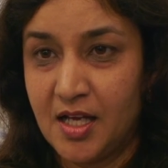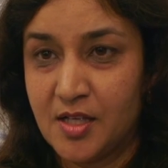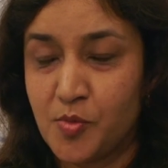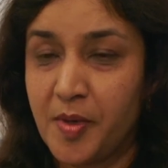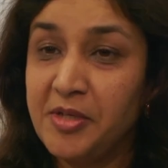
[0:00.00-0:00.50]

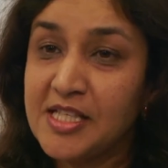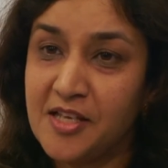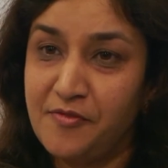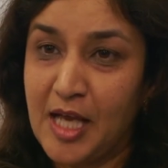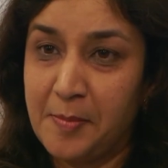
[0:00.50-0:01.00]
So public
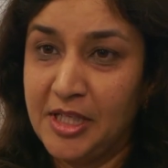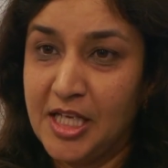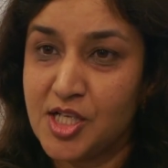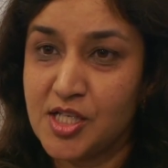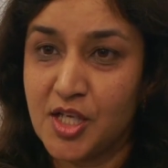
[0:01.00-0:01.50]
safety
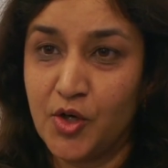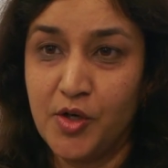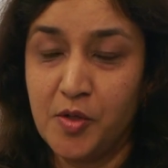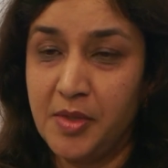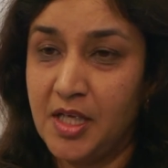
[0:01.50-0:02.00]
applications are
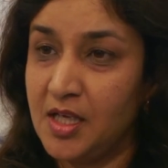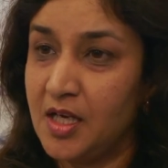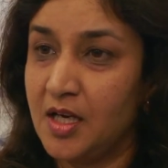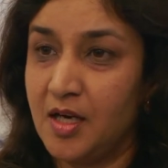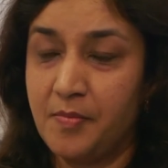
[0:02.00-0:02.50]
going to be
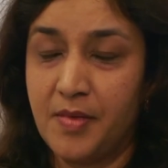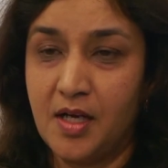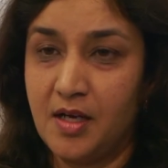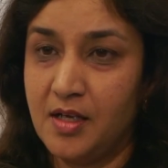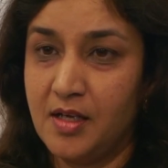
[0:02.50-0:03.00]

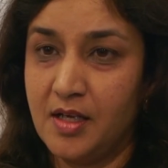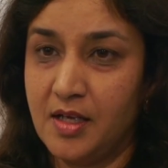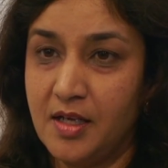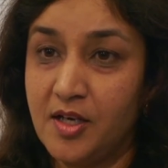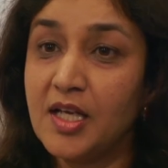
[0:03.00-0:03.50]

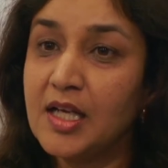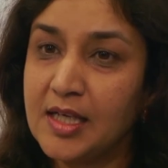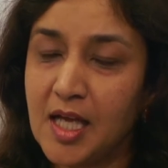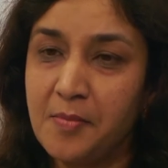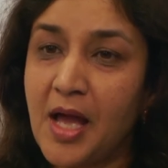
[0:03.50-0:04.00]
real
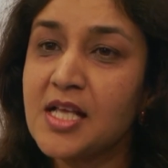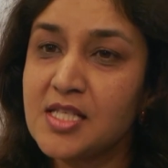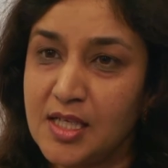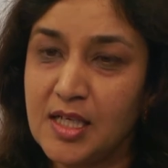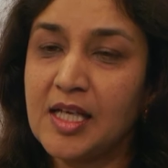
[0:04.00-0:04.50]
time
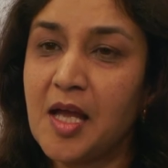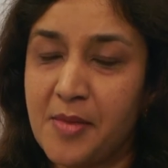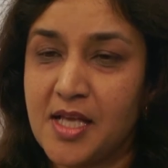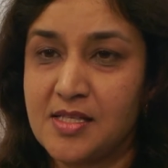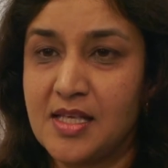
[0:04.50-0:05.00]

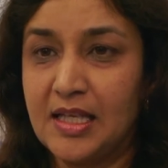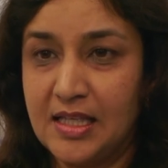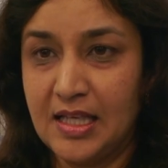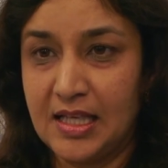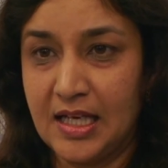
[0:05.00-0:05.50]
as
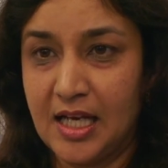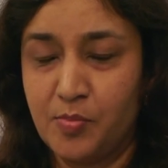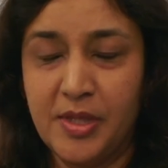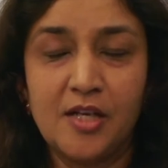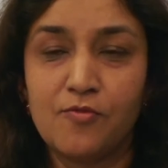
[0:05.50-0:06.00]
anything can
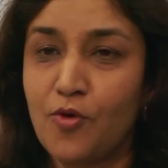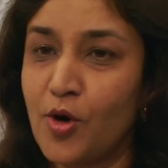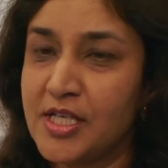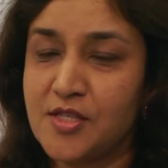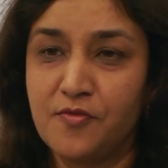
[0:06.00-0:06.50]
get, be it
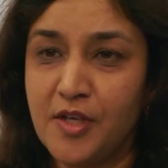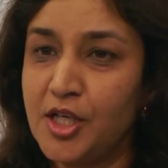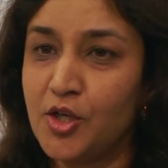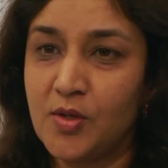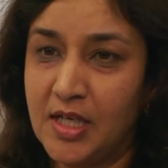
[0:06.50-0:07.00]
voice,
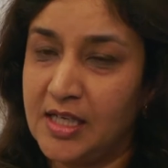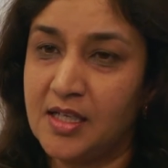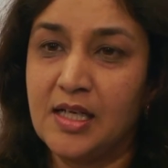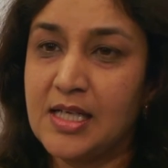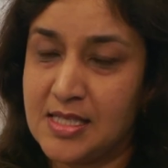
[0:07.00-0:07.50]
video,
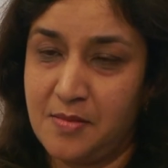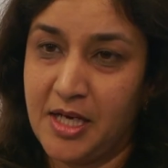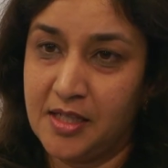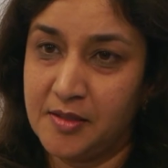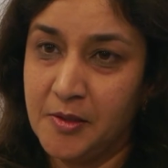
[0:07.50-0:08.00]
data, it doesn't
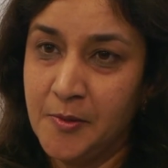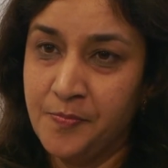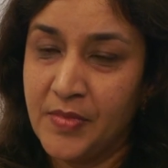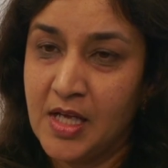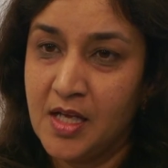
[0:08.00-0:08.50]
matter.
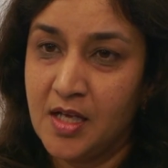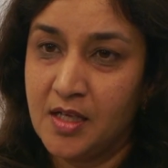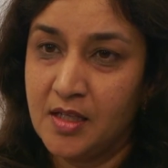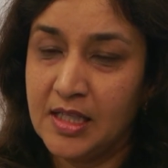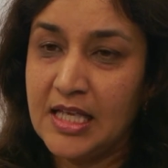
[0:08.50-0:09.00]

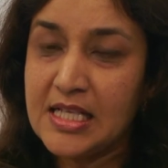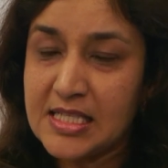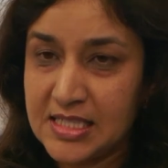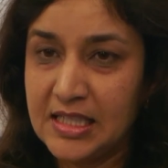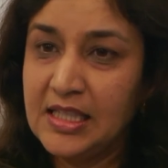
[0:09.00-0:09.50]
The
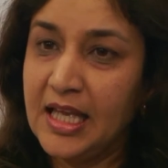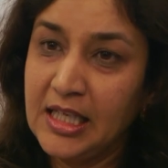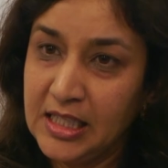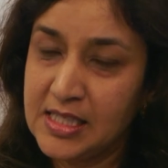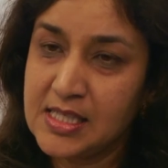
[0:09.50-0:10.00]

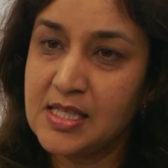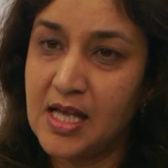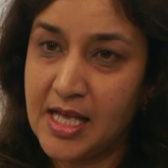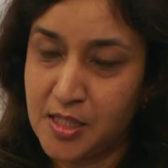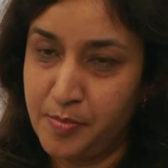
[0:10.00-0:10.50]
instantaneous
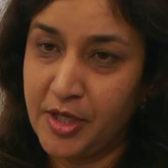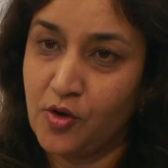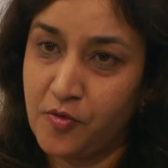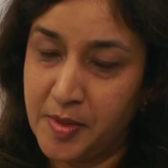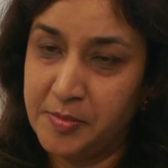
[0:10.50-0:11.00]
aspect
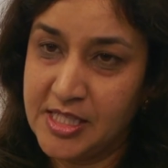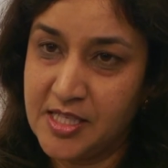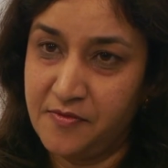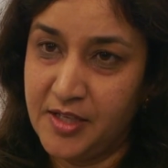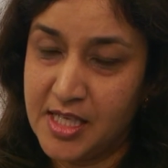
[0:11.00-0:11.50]
of public
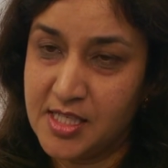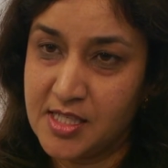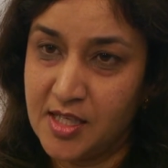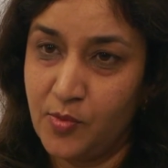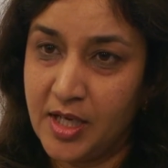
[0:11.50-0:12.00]
safety
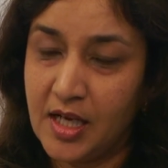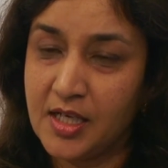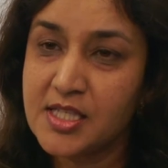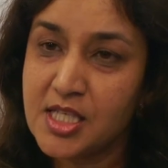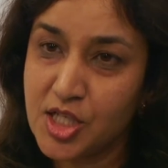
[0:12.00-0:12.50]
agency, where a
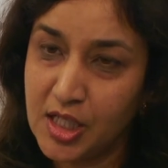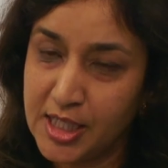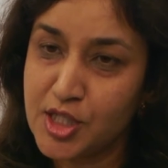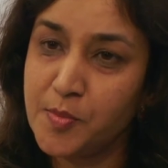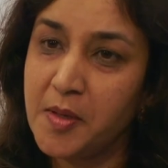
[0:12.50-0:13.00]
decision
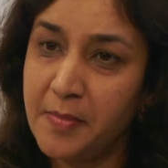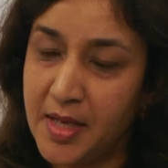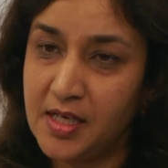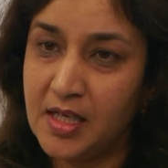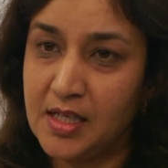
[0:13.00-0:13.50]
needs to be
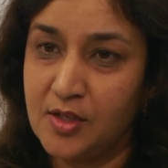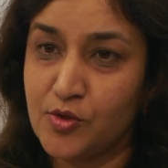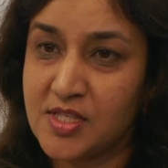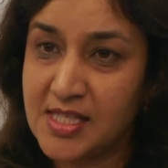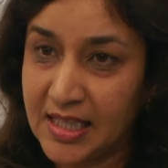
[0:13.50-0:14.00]
made in
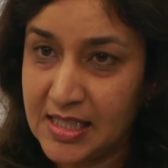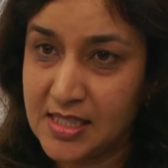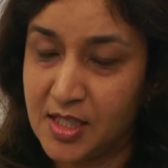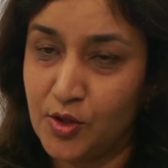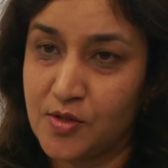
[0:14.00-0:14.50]
those
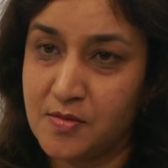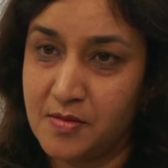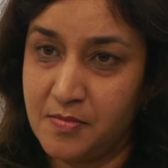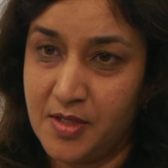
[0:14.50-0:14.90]
seconds, in those